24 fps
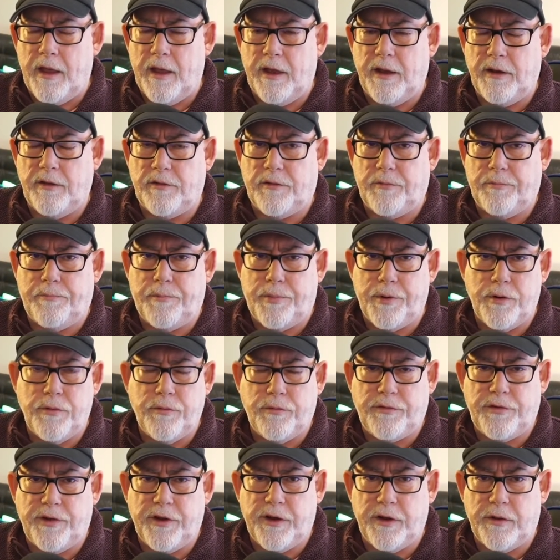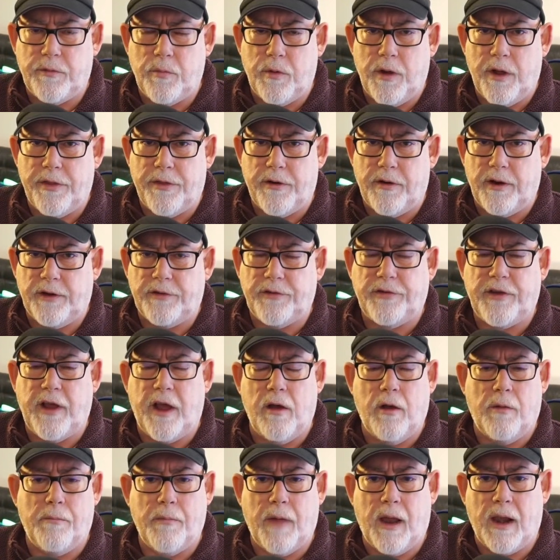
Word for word: it's booted whether I set up